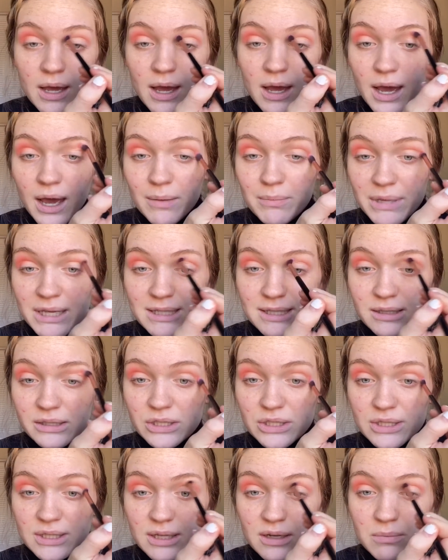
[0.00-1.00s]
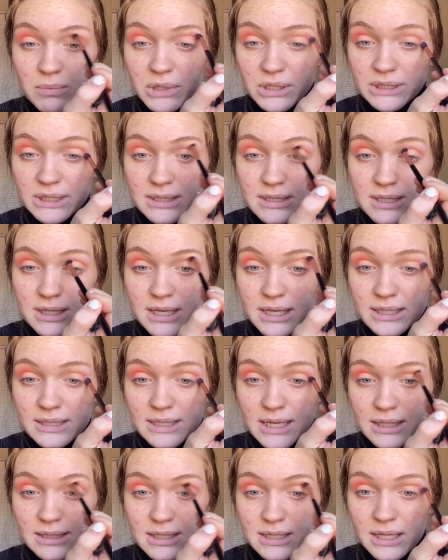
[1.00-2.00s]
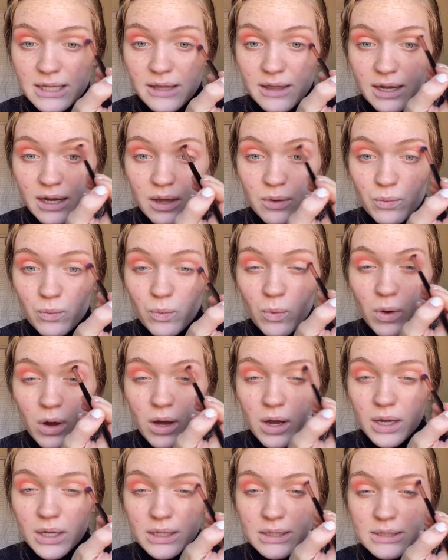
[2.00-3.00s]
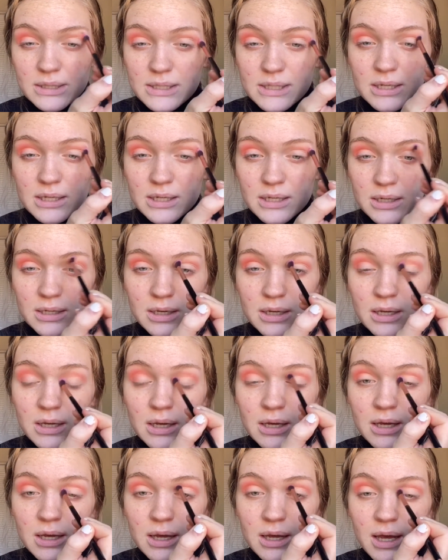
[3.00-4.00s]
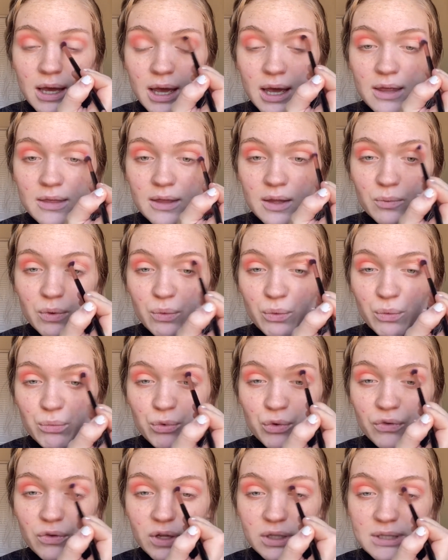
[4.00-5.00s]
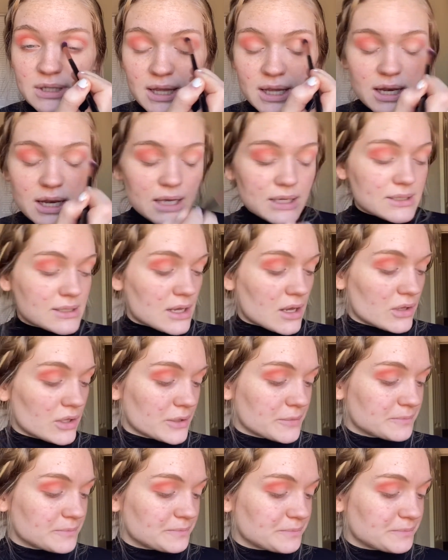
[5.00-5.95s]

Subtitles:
I'm basically just gonna build it to the intensity that I want, and then we will move on to the next color.